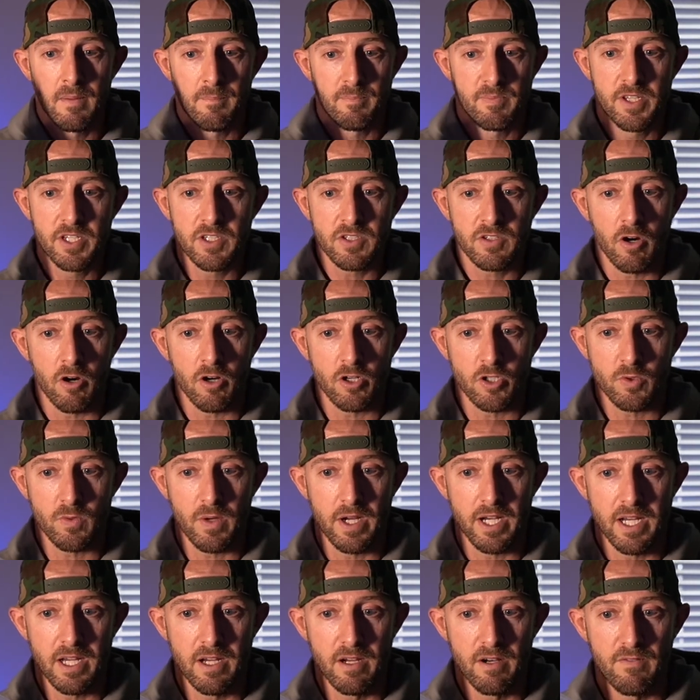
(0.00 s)
These cards
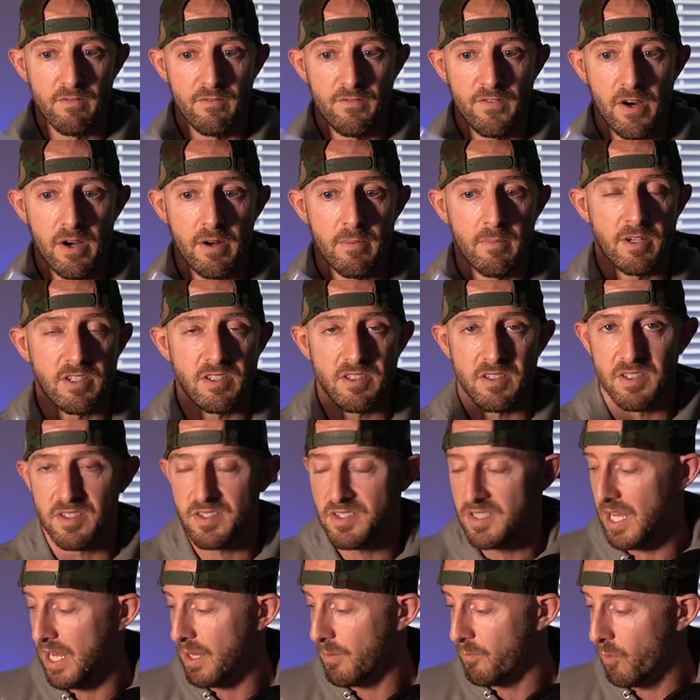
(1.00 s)
right here, very much the
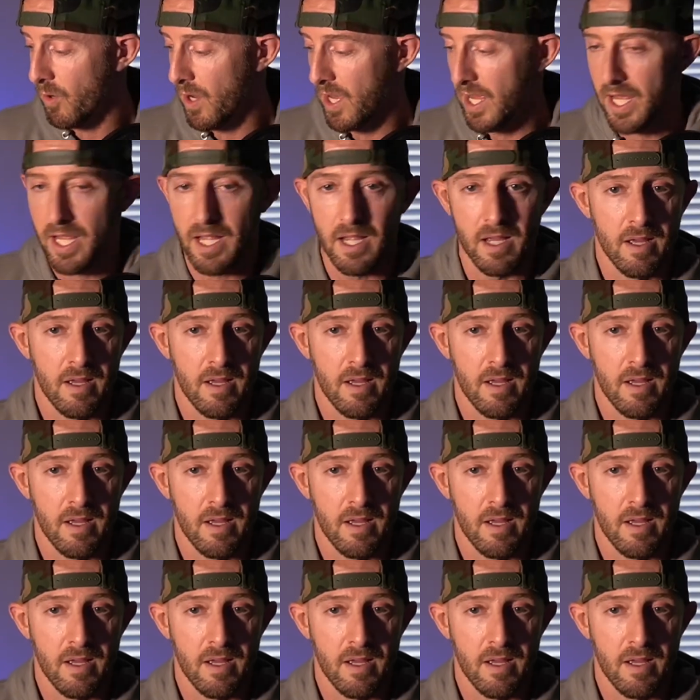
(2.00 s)
same way.